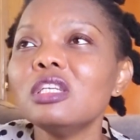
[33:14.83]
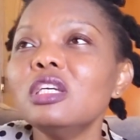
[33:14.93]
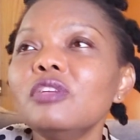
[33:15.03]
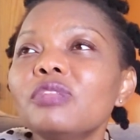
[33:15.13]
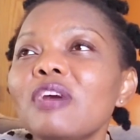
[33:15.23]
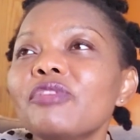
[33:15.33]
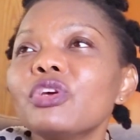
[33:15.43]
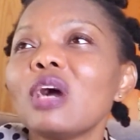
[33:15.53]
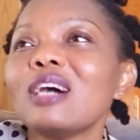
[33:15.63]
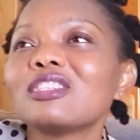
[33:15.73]
if that
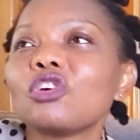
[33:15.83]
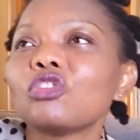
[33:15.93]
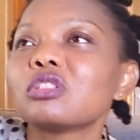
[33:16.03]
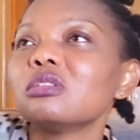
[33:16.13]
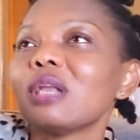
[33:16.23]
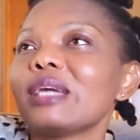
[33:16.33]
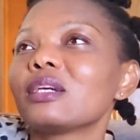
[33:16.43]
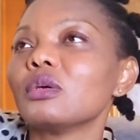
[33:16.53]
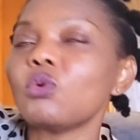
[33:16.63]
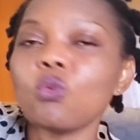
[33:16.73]
video has gotten like
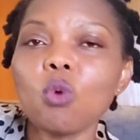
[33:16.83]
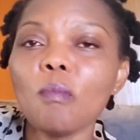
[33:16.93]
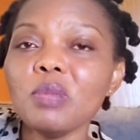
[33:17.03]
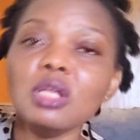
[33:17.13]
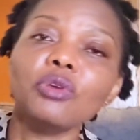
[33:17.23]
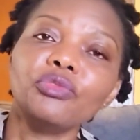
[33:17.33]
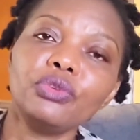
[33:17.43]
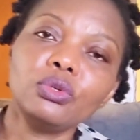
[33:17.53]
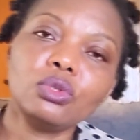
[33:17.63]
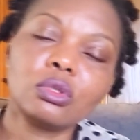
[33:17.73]
1 million
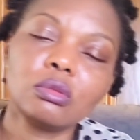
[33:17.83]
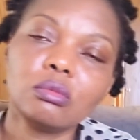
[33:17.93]
views.